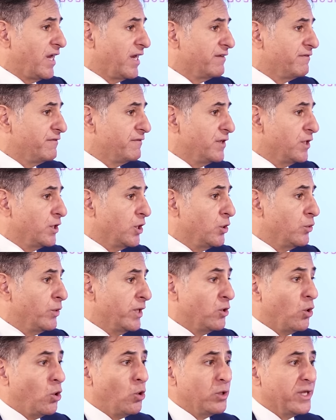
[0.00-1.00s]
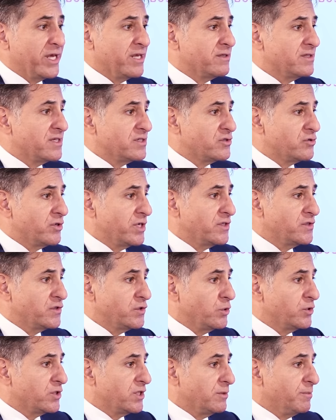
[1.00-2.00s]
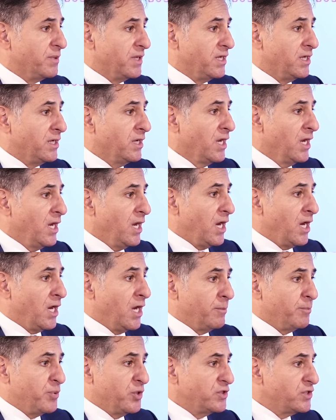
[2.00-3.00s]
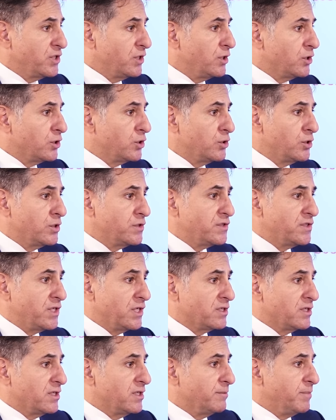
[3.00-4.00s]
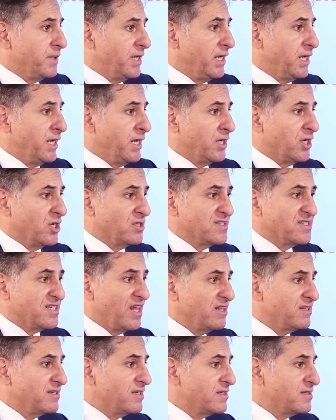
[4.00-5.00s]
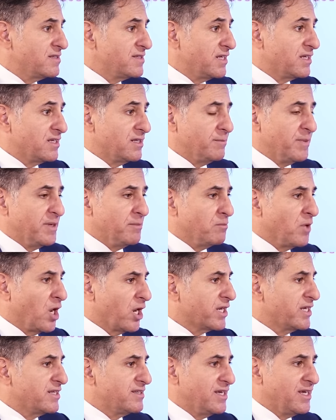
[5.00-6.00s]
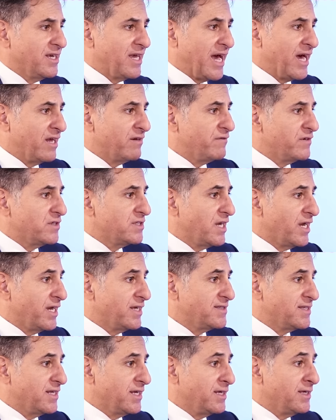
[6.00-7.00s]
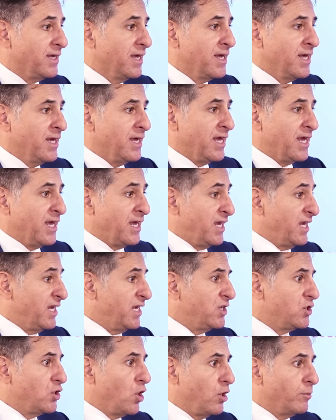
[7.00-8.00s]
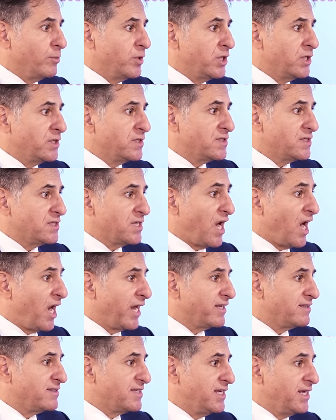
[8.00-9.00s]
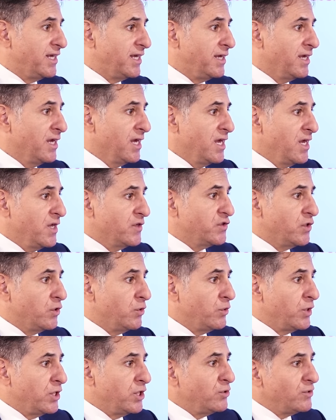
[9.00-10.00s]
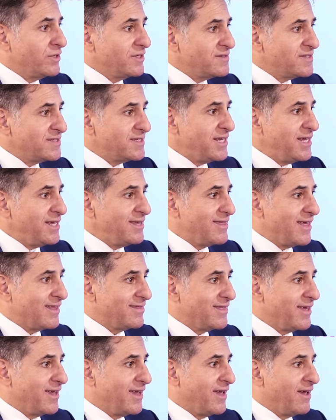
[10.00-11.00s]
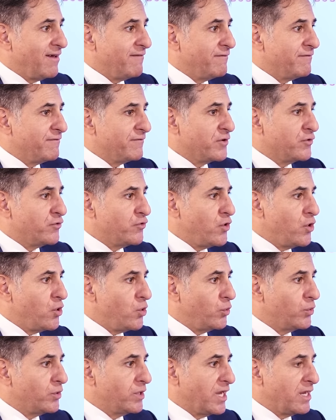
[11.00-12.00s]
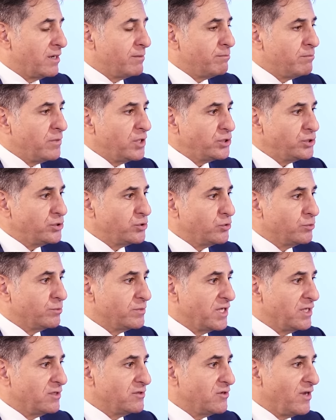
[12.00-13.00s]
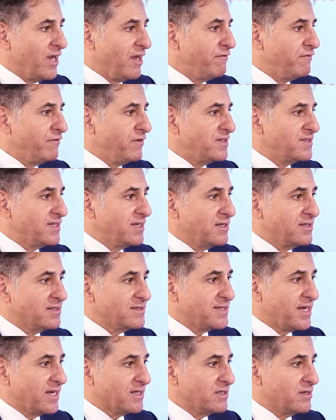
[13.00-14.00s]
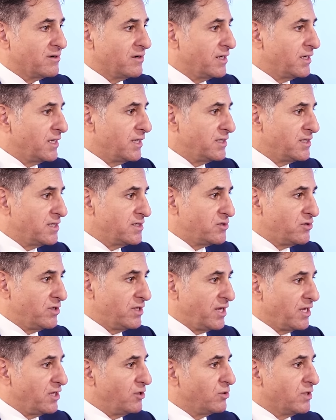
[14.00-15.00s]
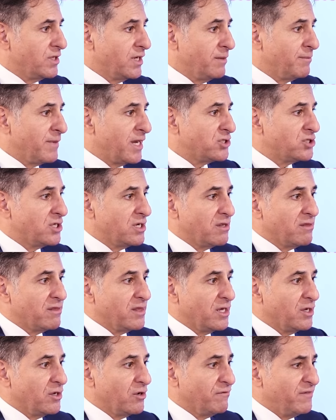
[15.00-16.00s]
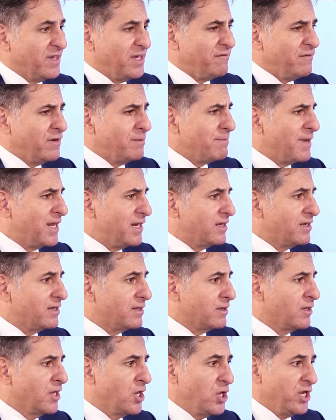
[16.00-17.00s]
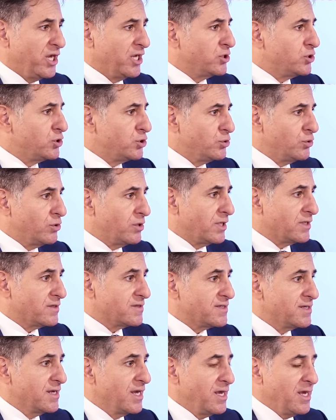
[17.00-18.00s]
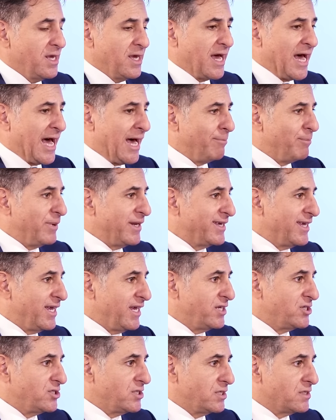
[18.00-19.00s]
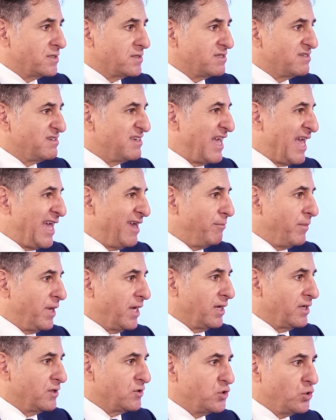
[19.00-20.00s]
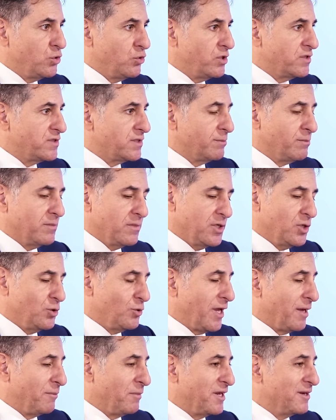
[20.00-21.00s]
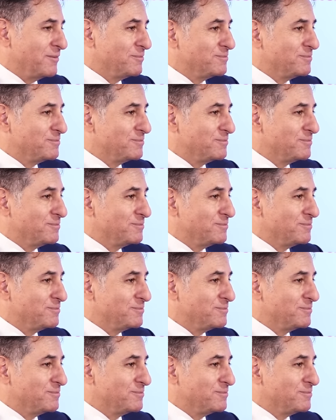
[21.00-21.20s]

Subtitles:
life, you know, and all industries. So it could be personal goods, it could be consultants, it could be marketing, advertising, e-commerce, IT. So you can see that they have grown and mushroomed into every single sector and industry that you can imagine and think of, even medical, insurance, applications, gaming, tourism, you name it.